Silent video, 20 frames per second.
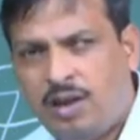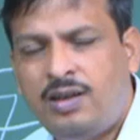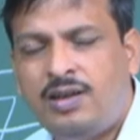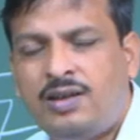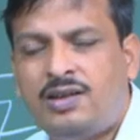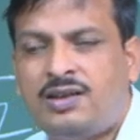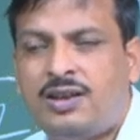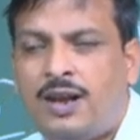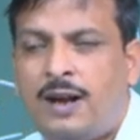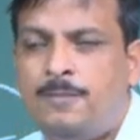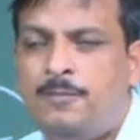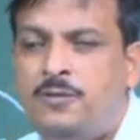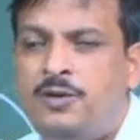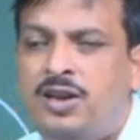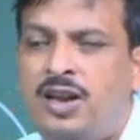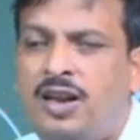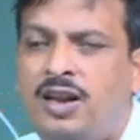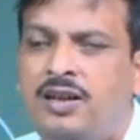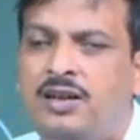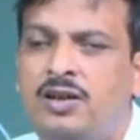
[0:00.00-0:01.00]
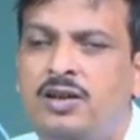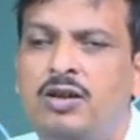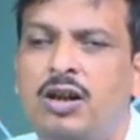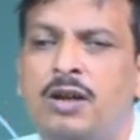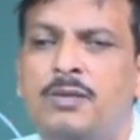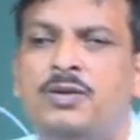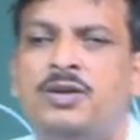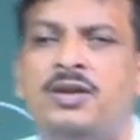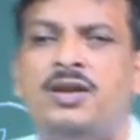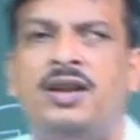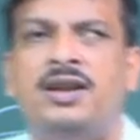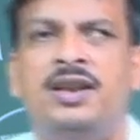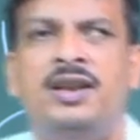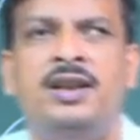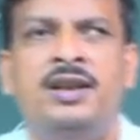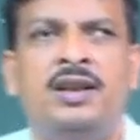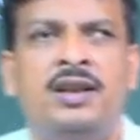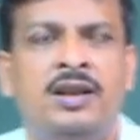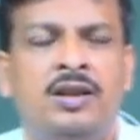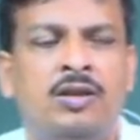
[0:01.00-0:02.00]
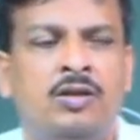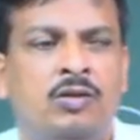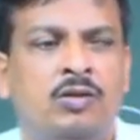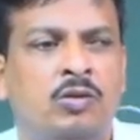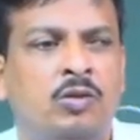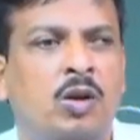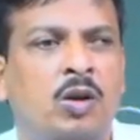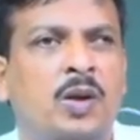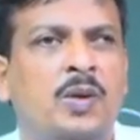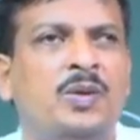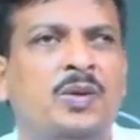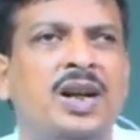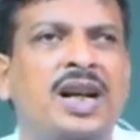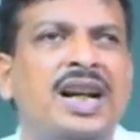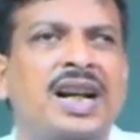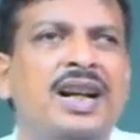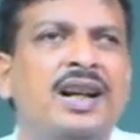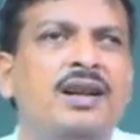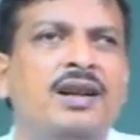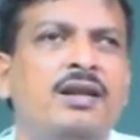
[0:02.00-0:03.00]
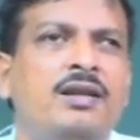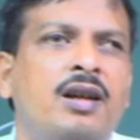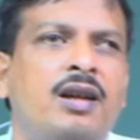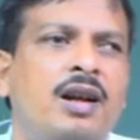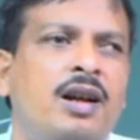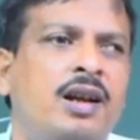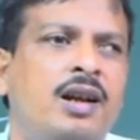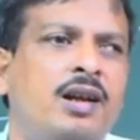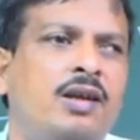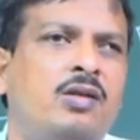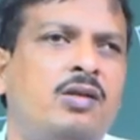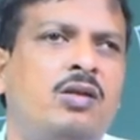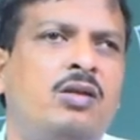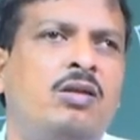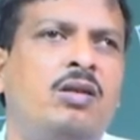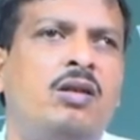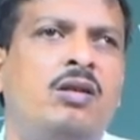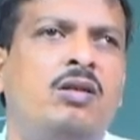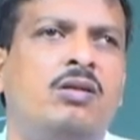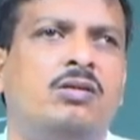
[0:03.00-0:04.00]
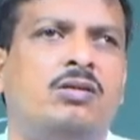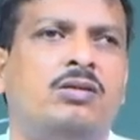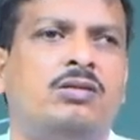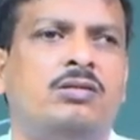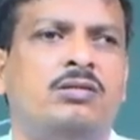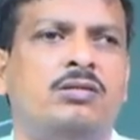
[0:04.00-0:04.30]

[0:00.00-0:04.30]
are the subject you have studied throughout the entire course?